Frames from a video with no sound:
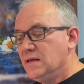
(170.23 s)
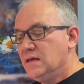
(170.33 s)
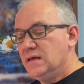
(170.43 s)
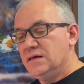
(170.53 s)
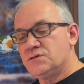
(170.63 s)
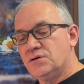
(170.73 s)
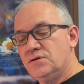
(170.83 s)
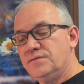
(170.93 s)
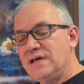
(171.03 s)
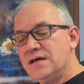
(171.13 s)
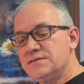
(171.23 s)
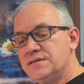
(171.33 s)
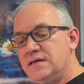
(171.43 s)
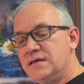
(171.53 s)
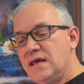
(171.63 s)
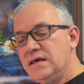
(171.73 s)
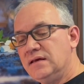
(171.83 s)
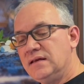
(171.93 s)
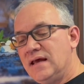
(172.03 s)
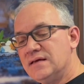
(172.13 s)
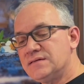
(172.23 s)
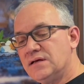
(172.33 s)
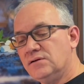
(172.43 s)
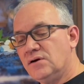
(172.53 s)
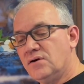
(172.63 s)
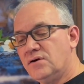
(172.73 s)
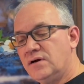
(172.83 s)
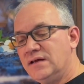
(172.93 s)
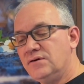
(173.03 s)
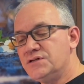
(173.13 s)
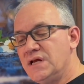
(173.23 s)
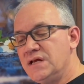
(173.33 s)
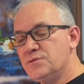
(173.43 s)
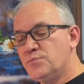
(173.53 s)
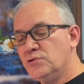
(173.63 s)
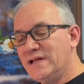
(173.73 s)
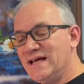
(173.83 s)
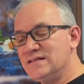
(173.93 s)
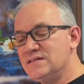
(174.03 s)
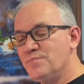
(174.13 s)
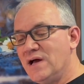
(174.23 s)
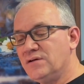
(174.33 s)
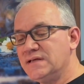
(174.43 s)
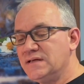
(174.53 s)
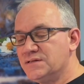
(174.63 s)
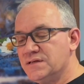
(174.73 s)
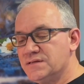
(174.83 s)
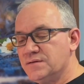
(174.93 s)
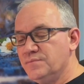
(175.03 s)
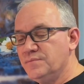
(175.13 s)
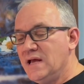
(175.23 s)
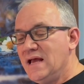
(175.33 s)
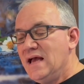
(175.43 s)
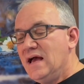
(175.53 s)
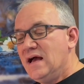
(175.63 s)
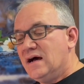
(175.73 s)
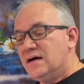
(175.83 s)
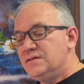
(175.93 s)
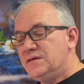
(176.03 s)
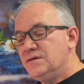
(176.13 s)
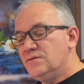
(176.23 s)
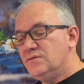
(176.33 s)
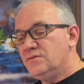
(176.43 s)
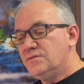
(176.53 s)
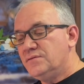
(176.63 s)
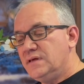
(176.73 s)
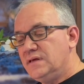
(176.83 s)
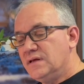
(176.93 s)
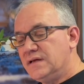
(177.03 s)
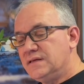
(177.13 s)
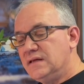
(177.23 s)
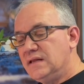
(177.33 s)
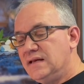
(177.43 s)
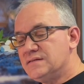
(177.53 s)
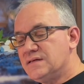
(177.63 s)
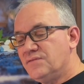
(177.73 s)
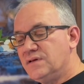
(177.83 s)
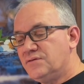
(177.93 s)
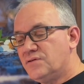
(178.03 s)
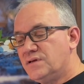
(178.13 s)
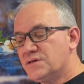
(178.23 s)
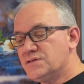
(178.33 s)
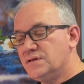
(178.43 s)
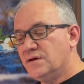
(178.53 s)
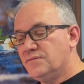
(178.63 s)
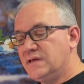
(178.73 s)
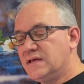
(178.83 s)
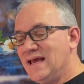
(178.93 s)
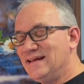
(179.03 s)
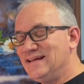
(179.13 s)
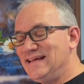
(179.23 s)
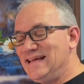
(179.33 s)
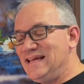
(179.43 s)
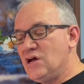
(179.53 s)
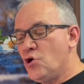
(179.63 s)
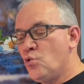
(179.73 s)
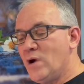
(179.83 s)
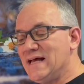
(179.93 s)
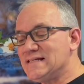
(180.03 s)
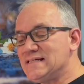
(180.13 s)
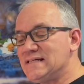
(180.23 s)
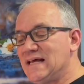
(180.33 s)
It served as the Canon SLR interchangeable lens mounting system until the 1987 introduction of the Canon EOS